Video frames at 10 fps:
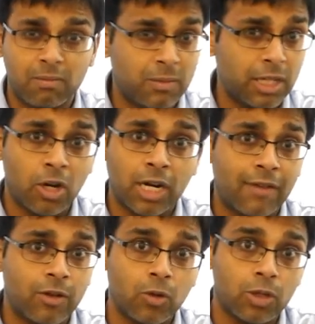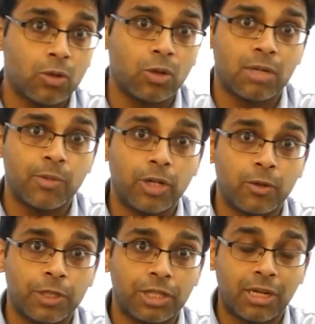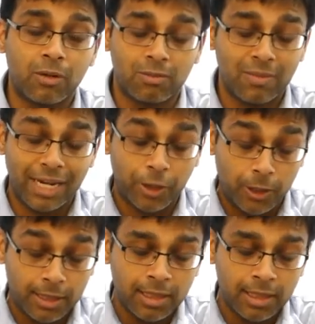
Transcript: did not have to go the whole computer vision route at all.